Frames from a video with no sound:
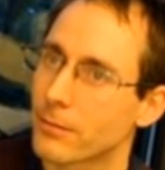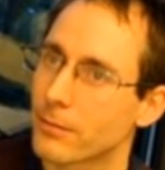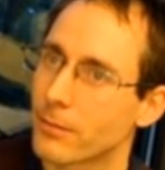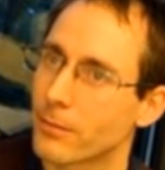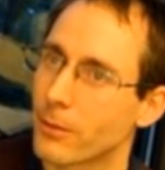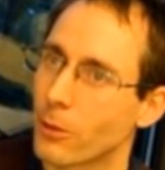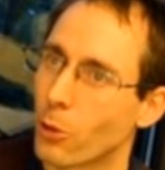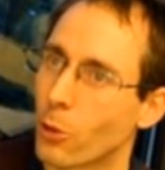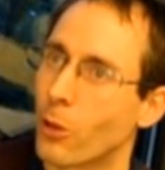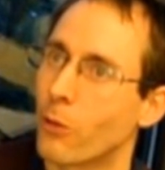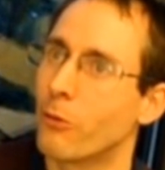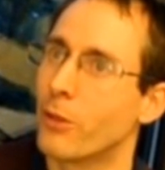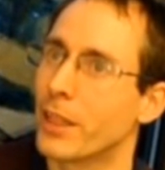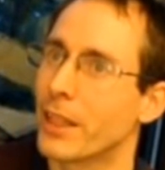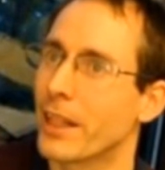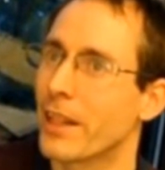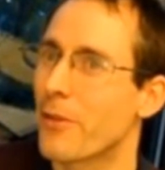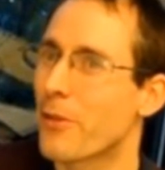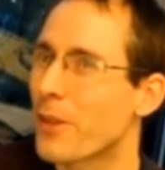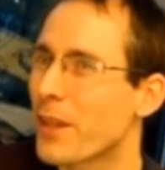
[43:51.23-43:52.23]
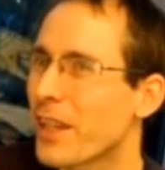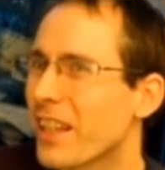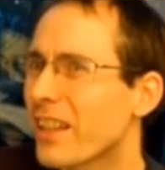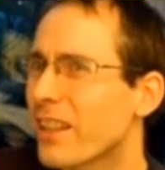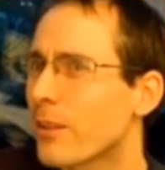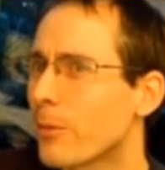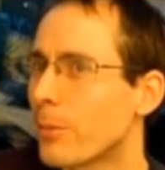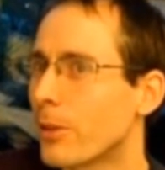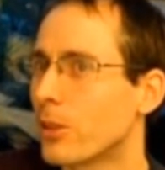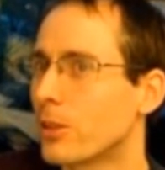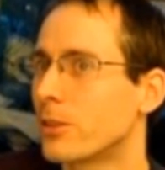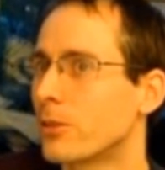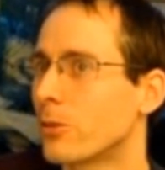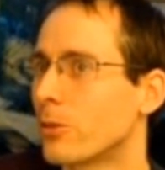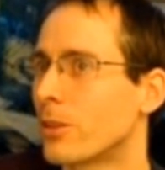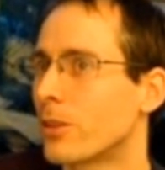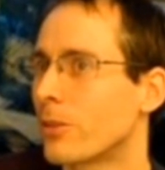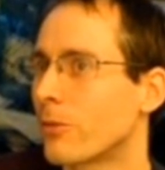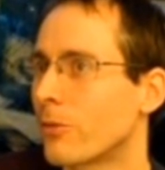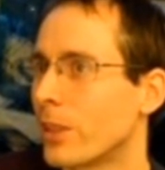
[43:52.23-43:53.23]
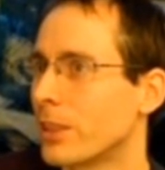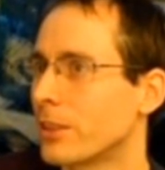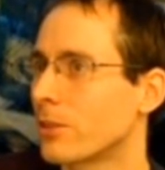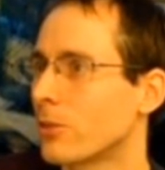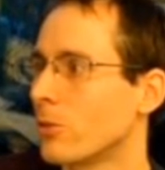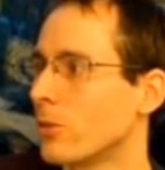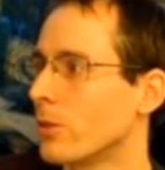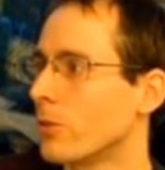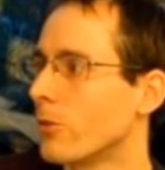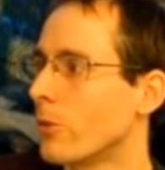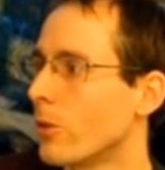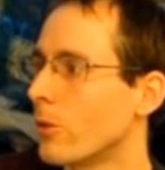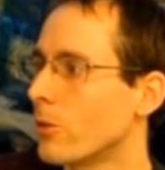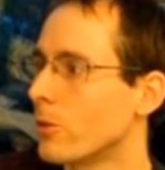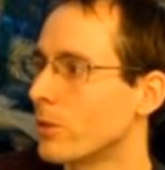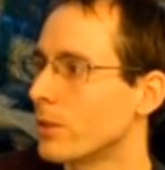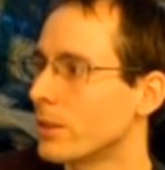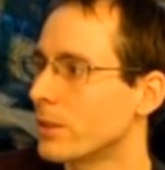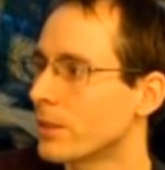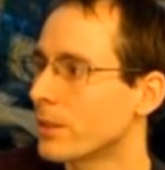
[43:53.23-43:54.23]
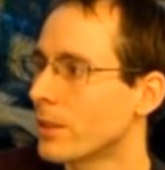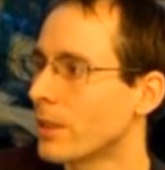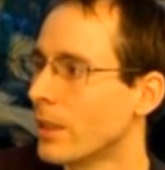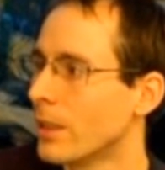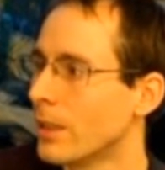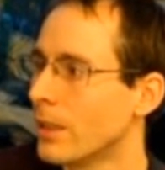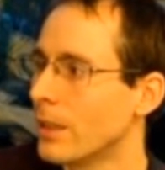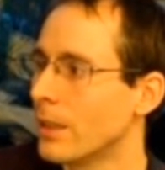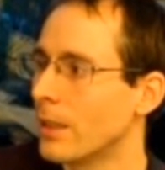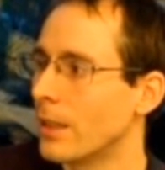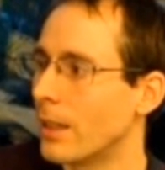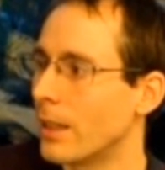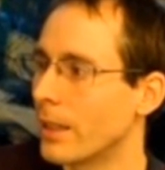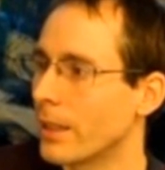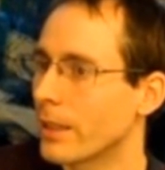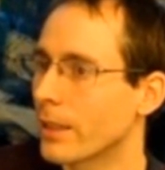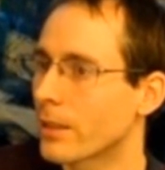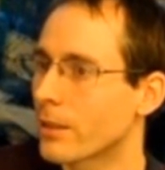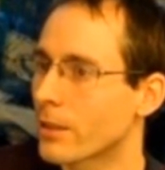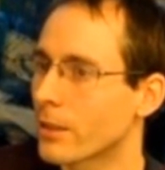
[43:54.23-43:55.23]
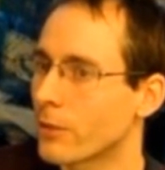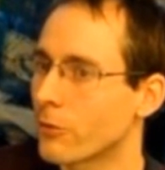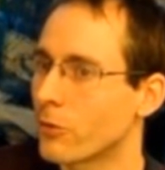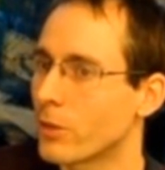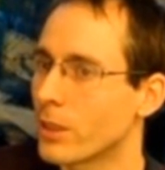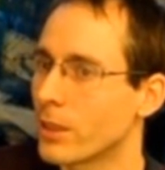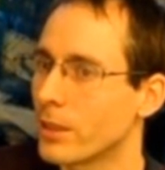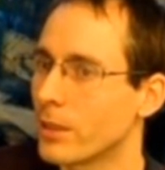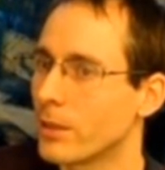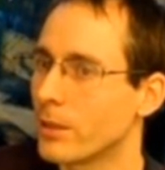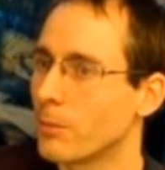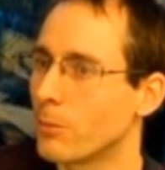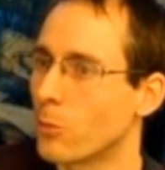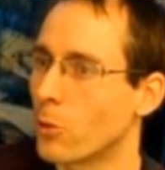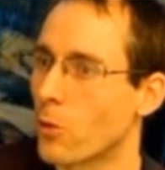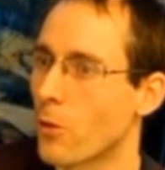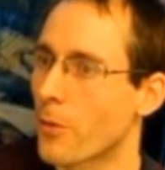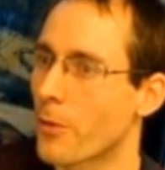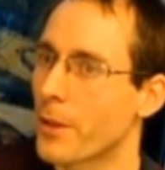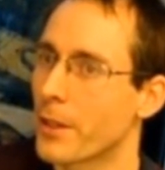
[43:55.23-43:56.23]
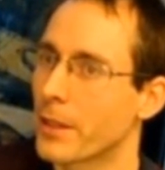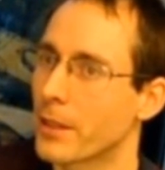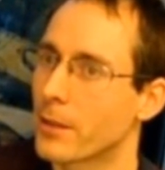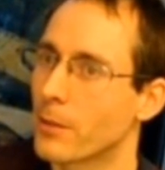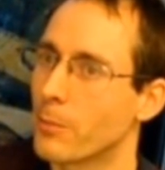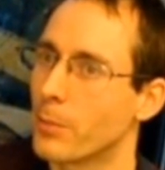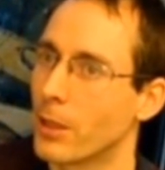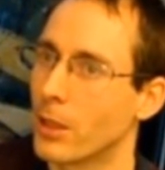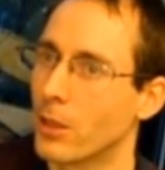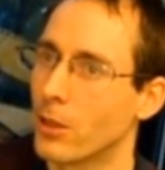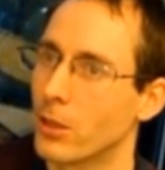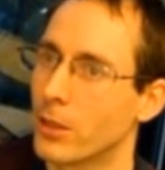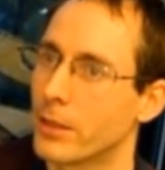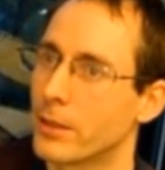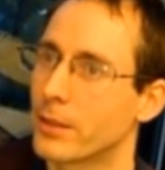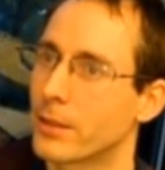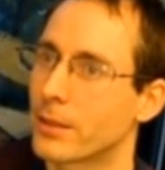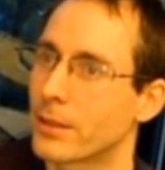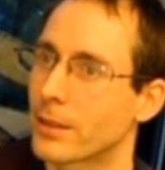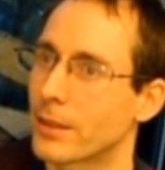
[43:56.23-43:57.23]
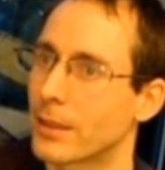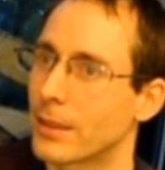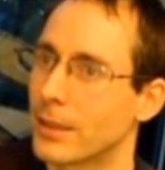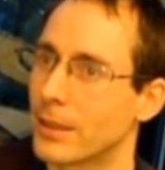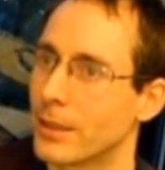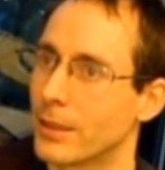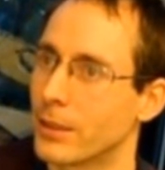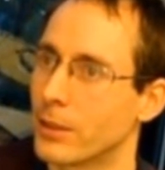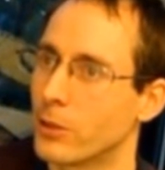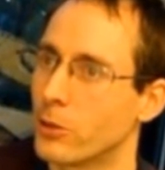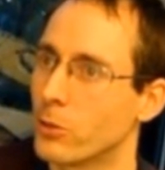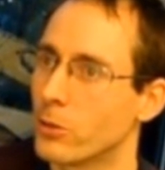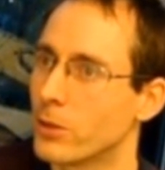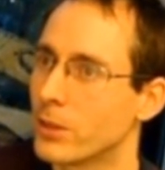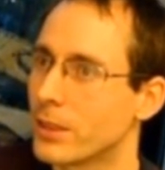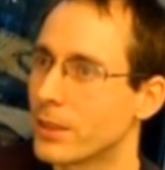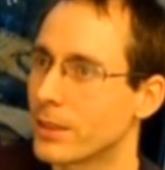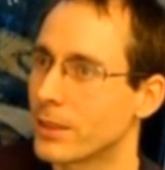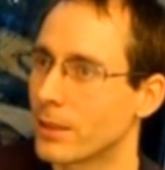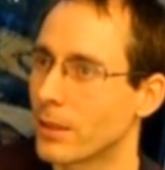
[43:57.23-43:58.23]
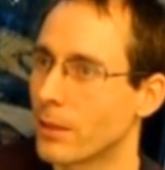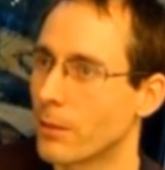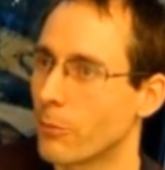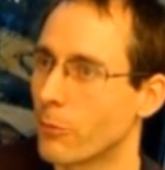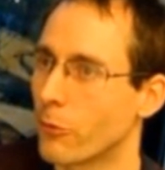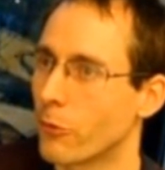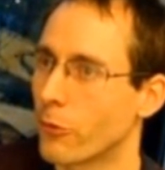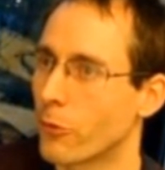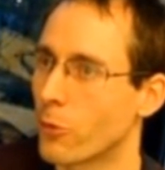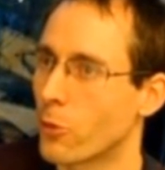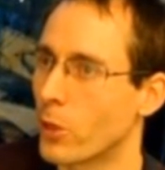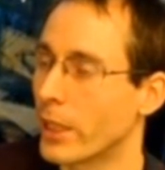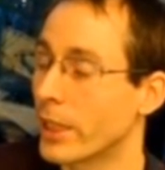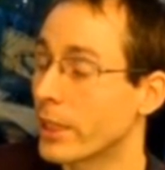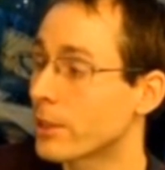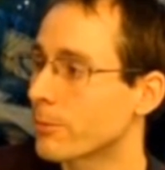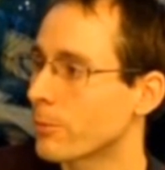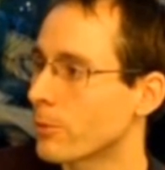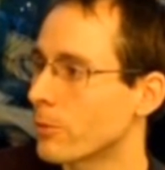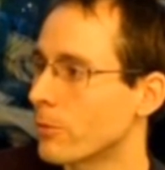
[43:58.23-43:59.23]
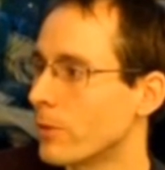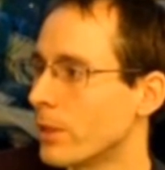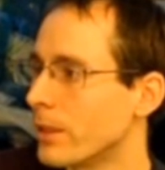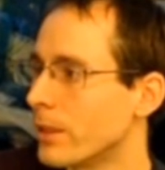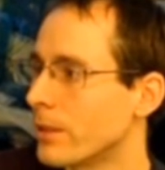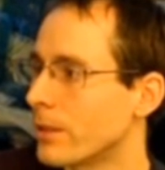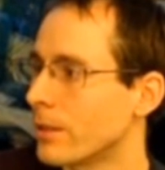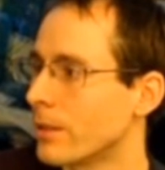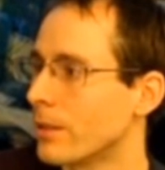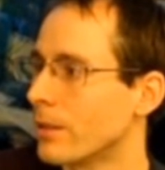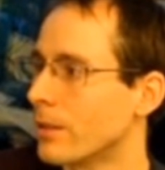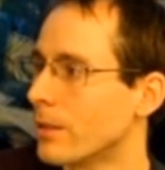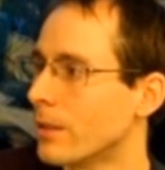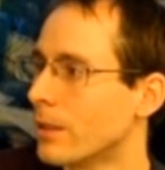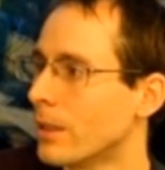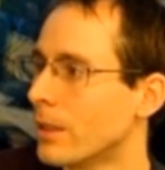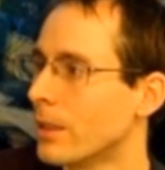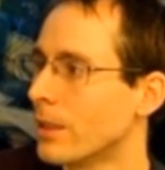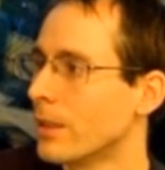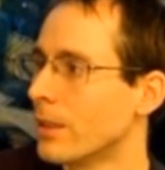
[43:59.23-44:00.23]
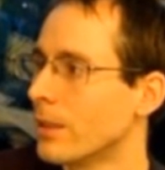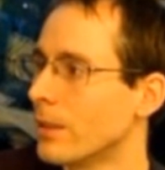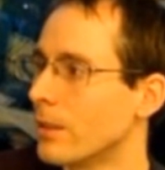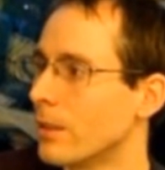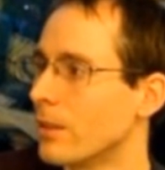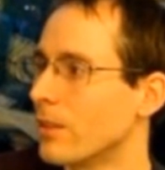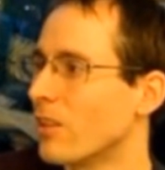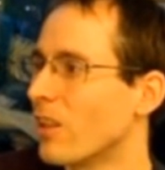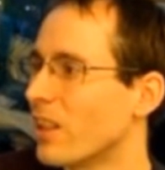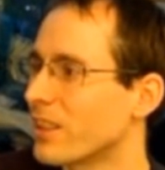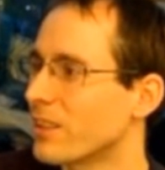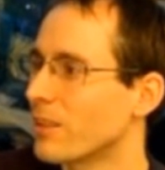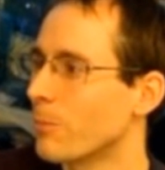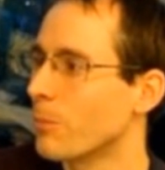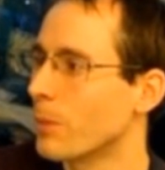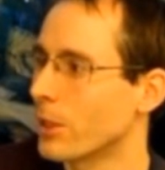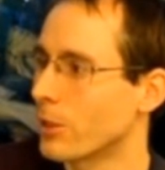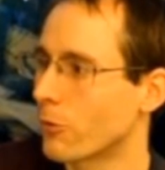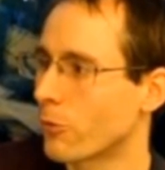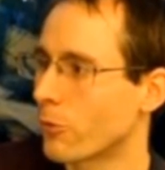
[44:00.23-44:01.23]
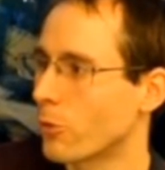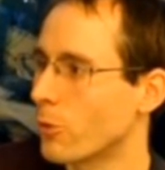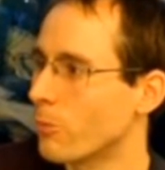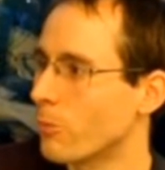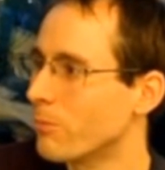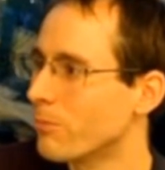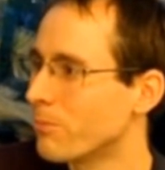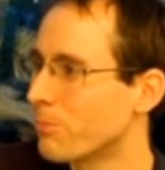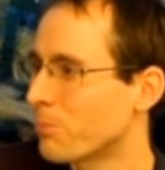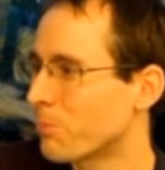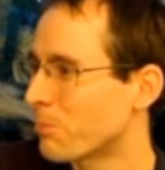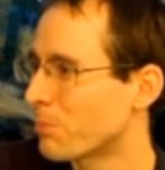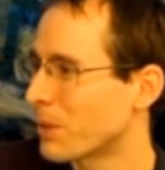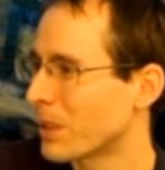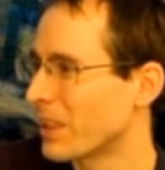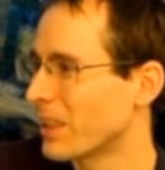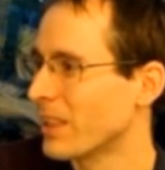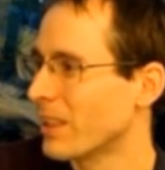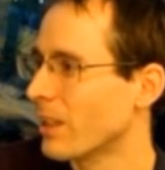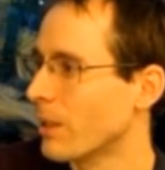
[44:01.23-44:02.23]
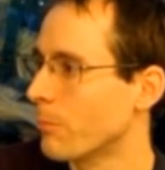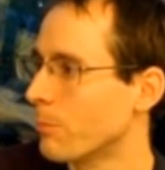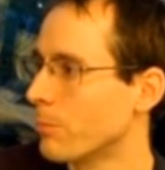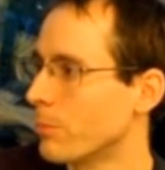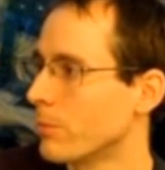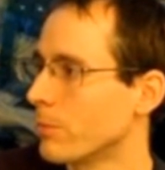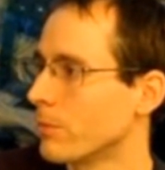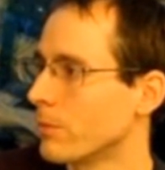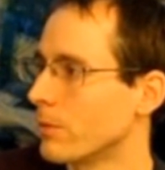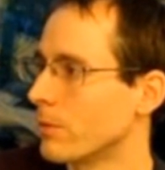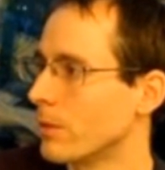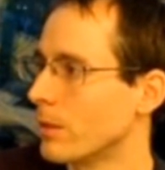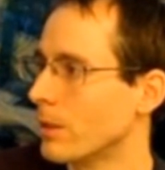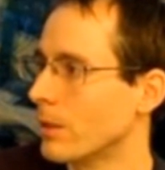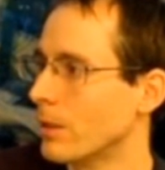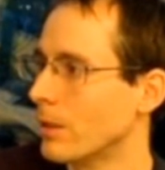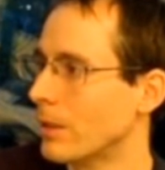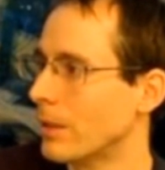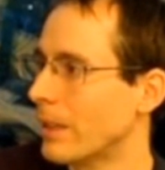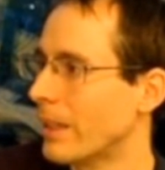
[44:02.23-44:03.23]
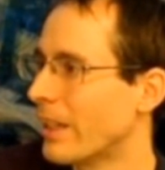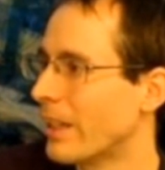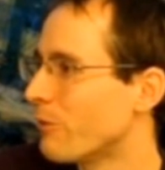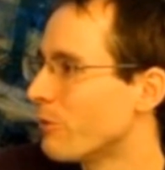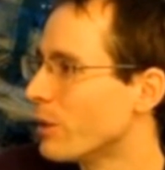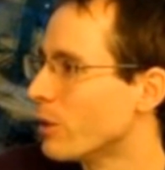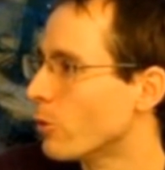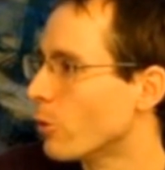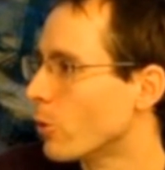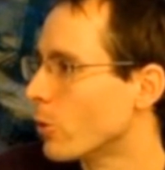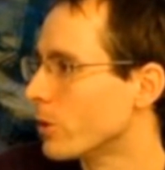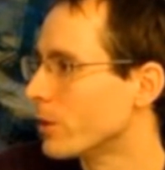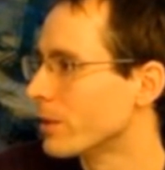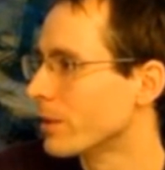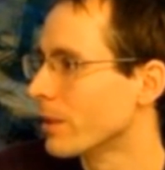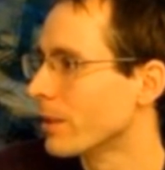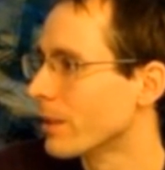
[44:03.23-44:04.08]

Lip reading: or when I think about search and rescue and drones, I actually really more think about using them for exploration and not so much for picking up heavy loads like